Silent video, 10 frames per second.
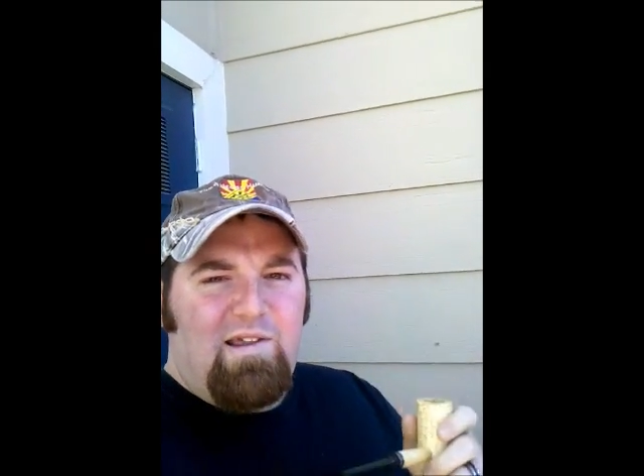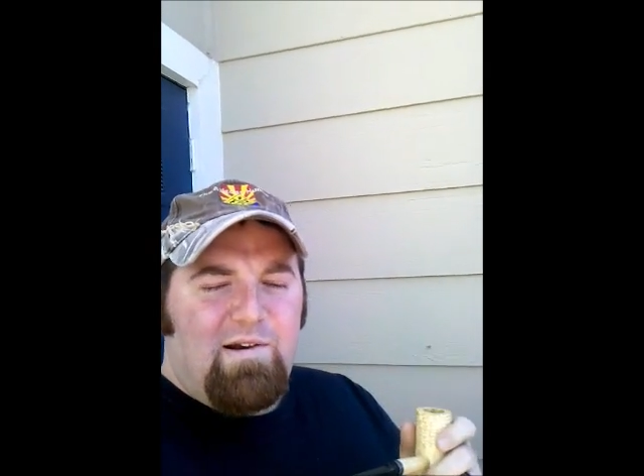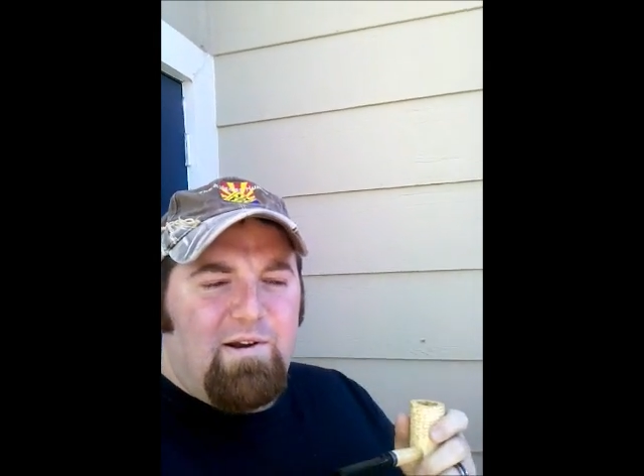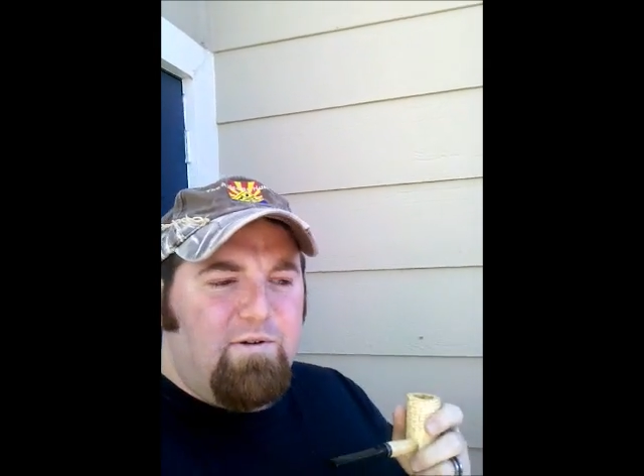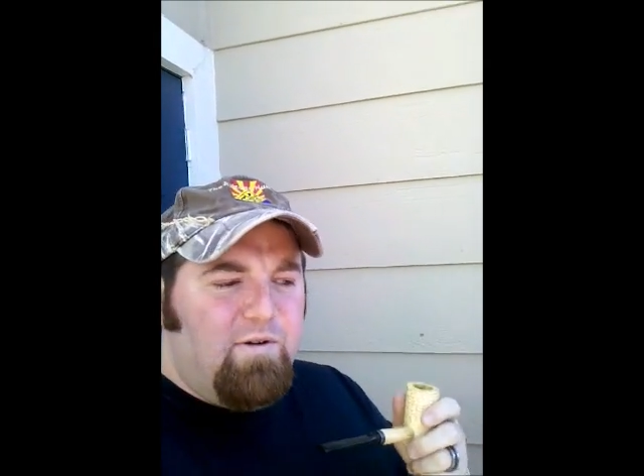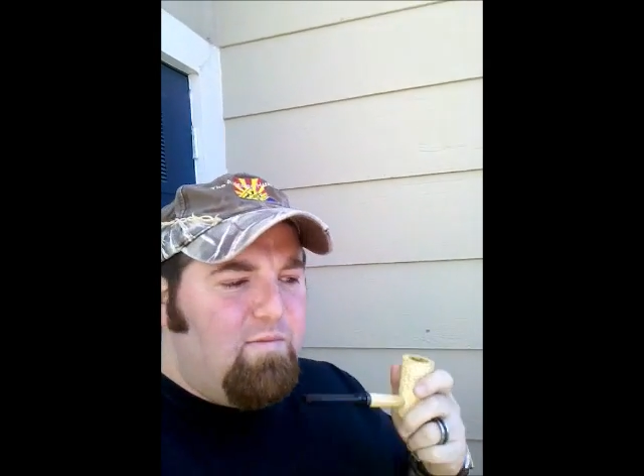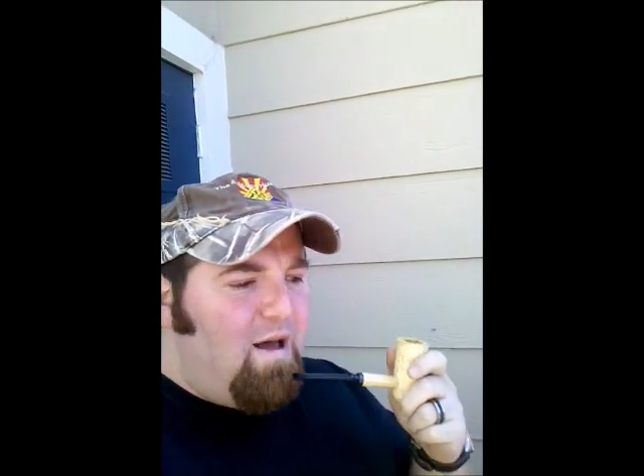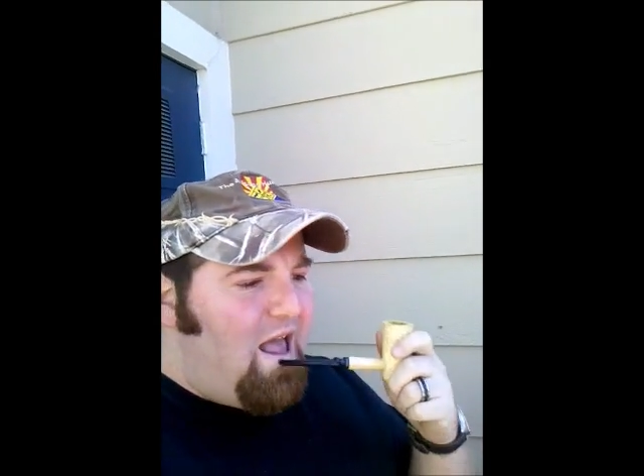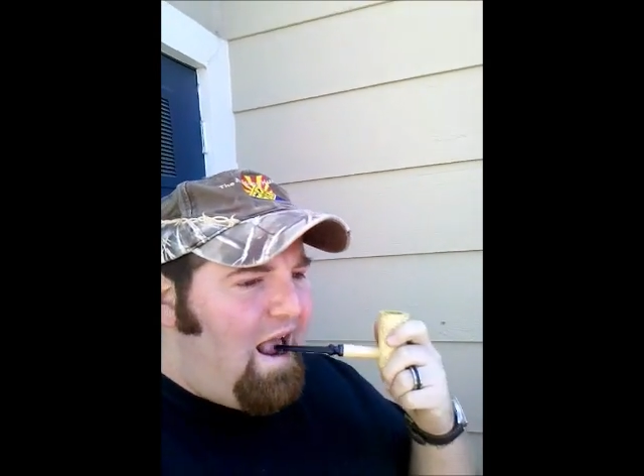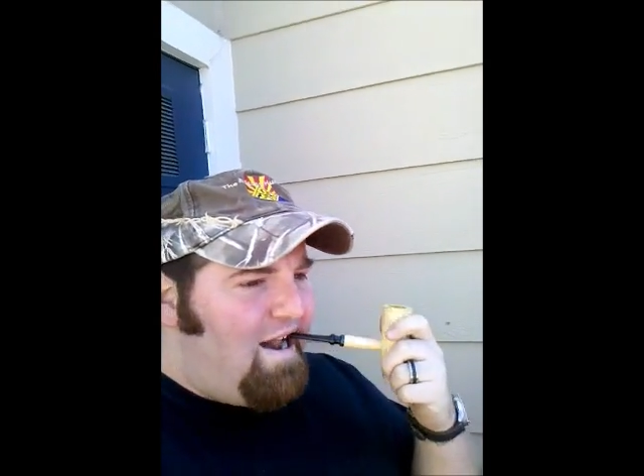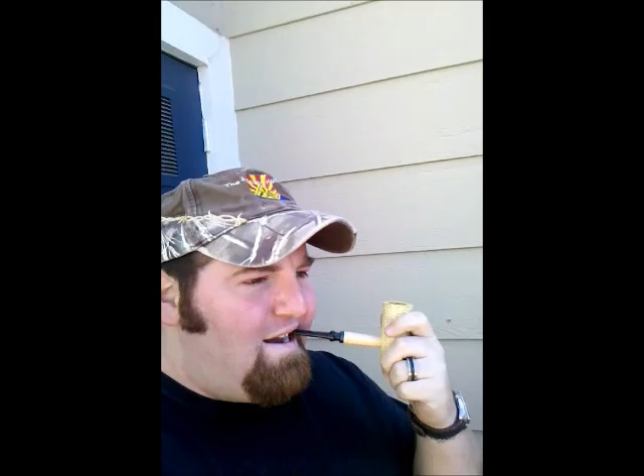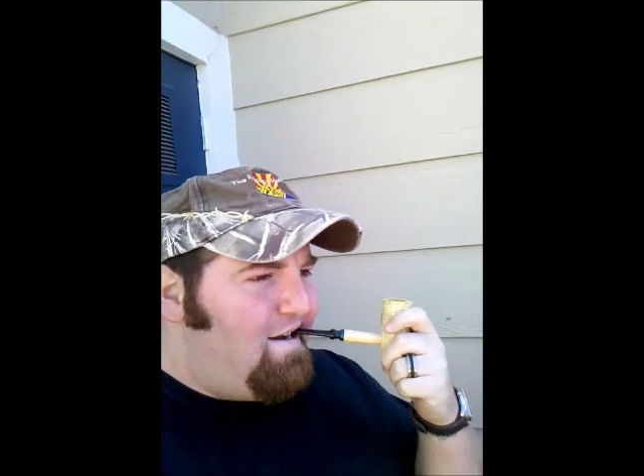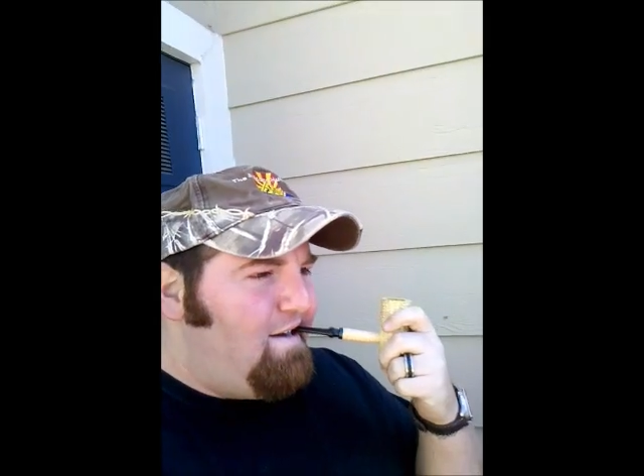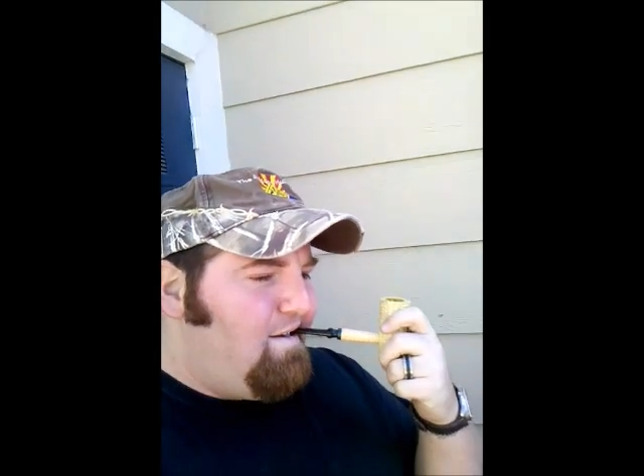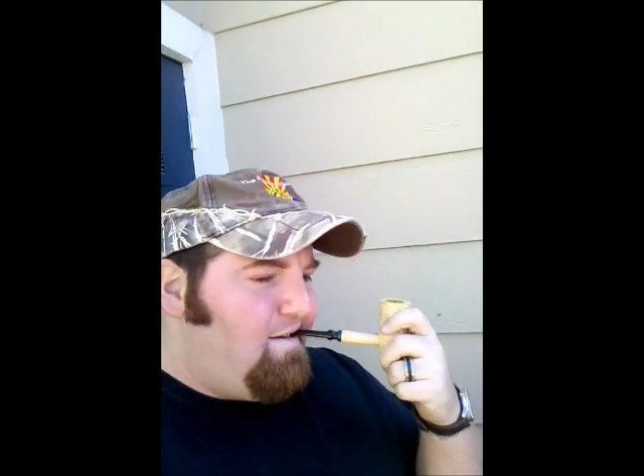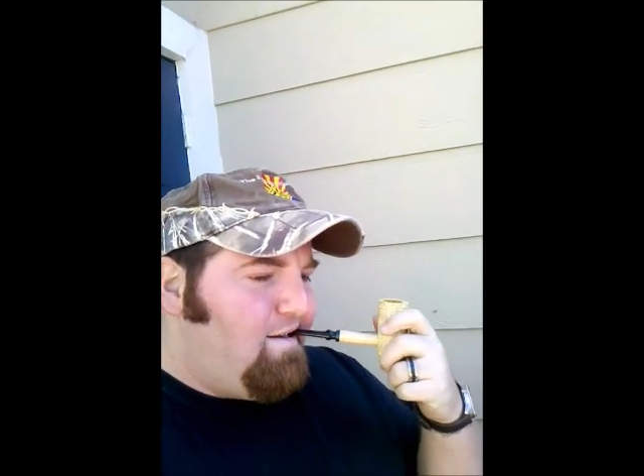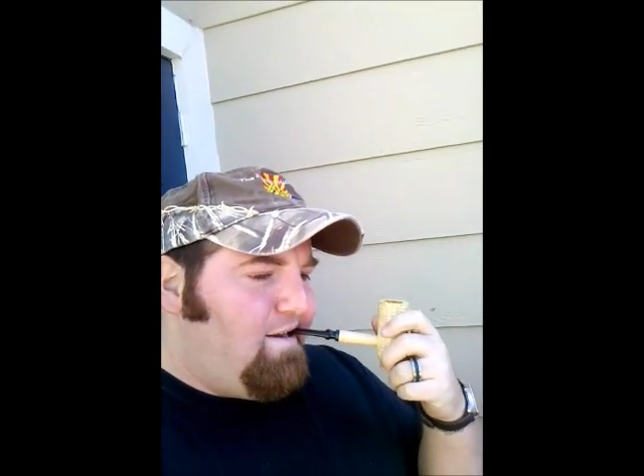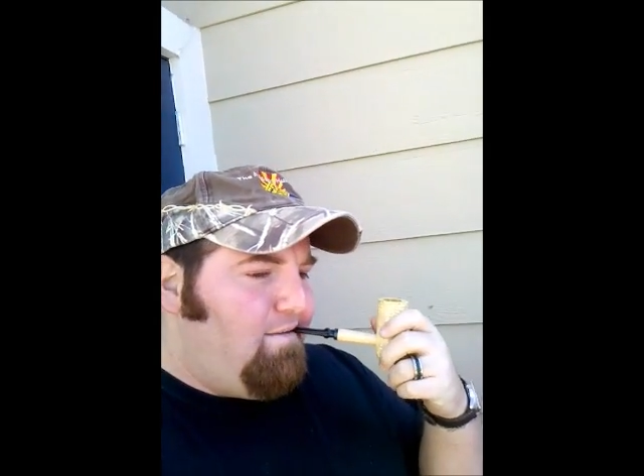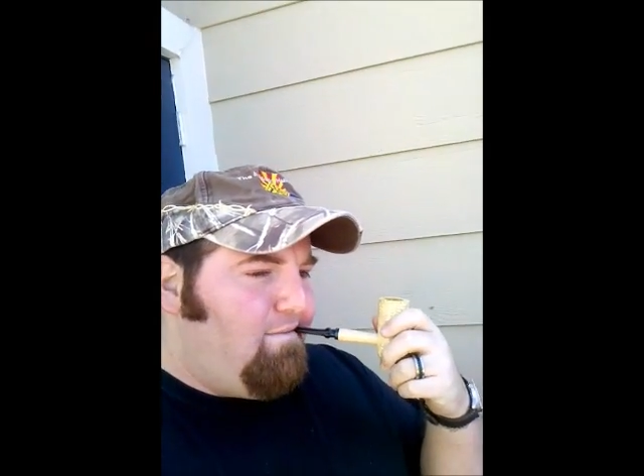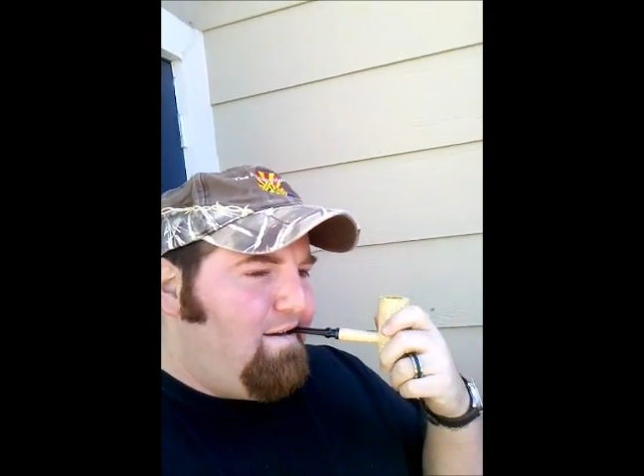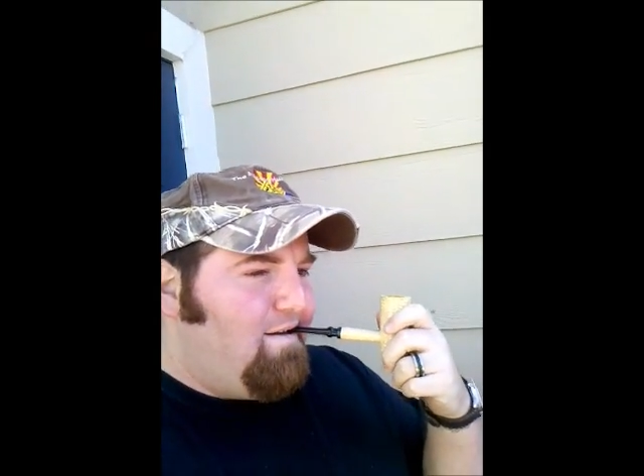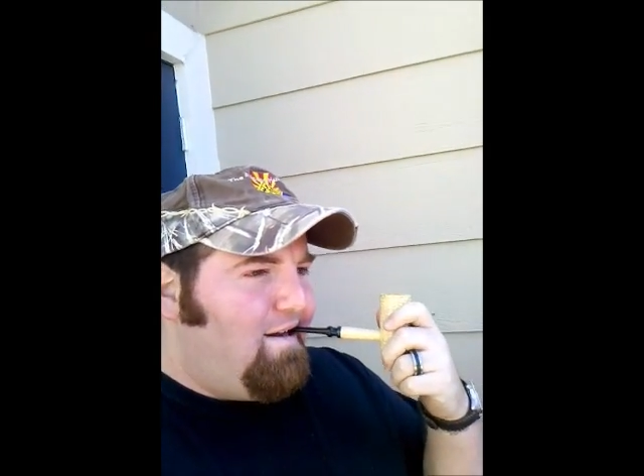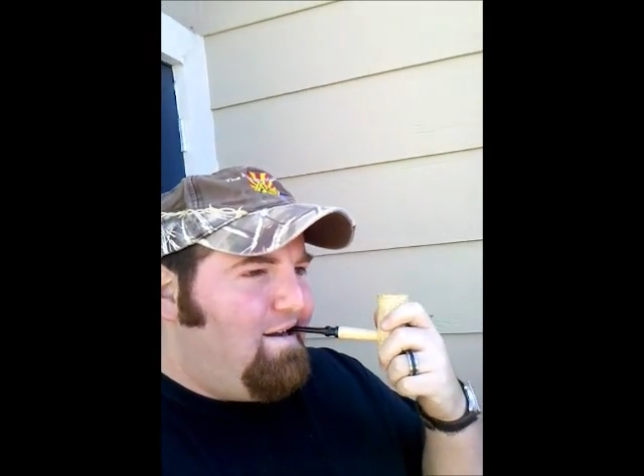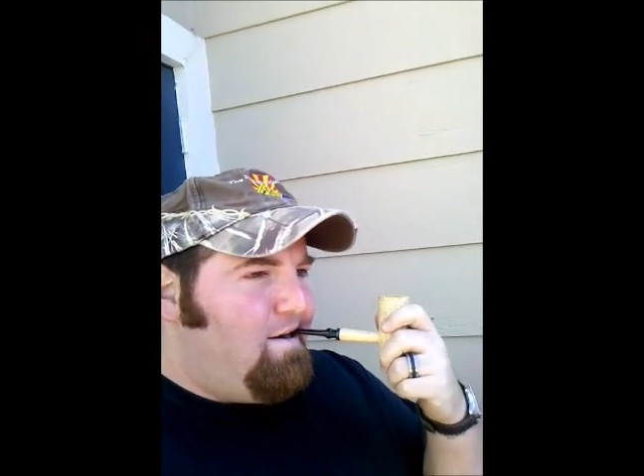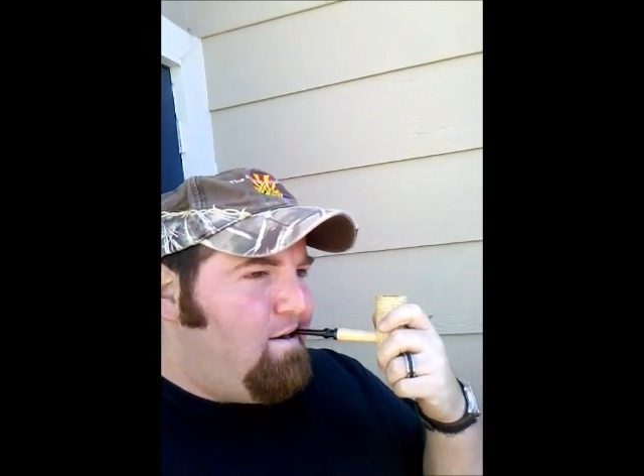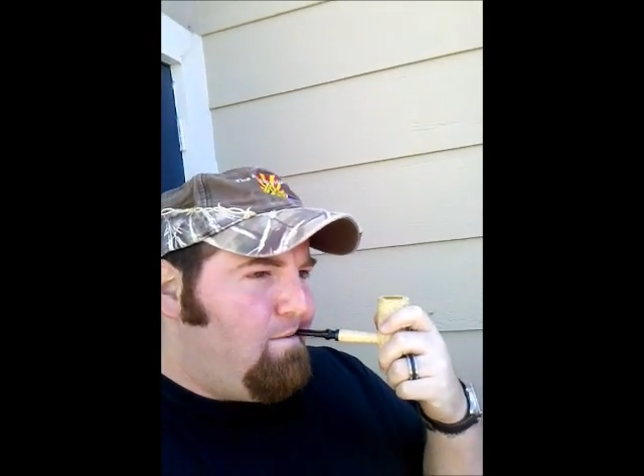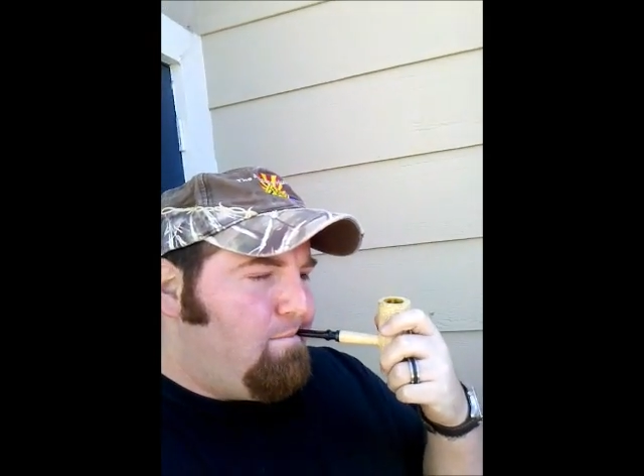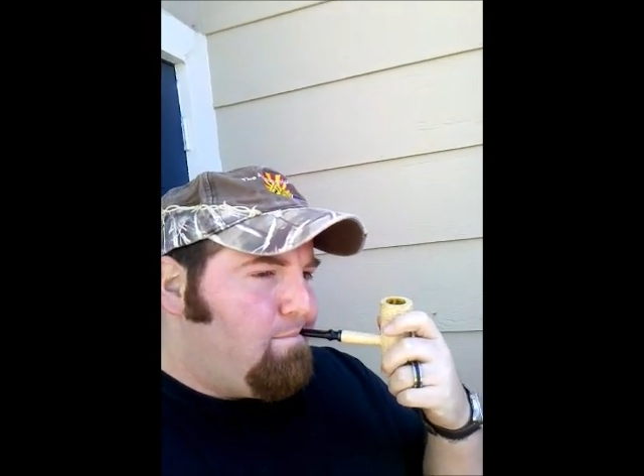Hey there, YouTube. David here again.